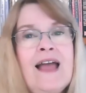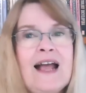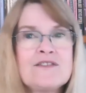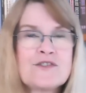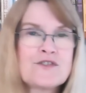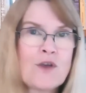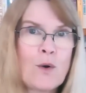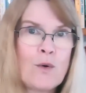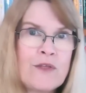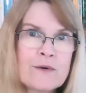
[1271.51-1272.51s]
And
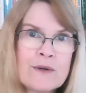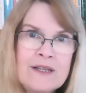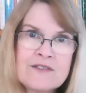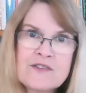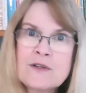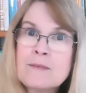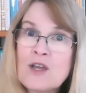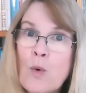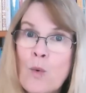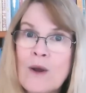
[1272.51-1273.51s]
so there is going to be
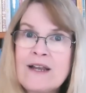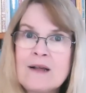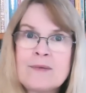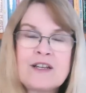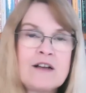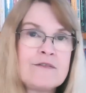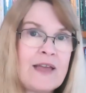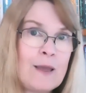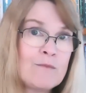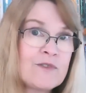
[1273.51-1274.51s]
quite a bit of
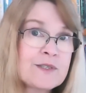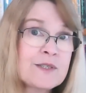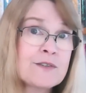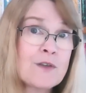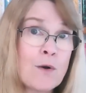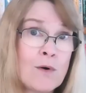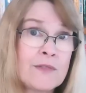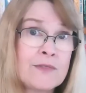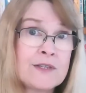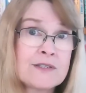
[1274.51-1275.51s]
emphasis
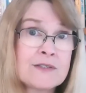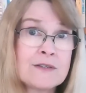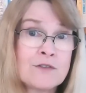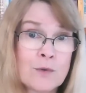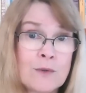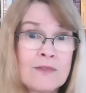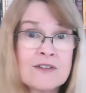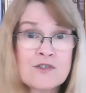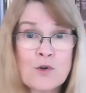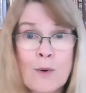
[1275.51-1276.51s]
on this during
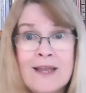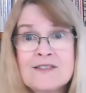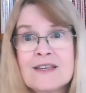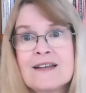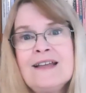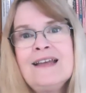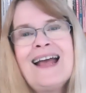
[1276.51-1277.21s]
this transit.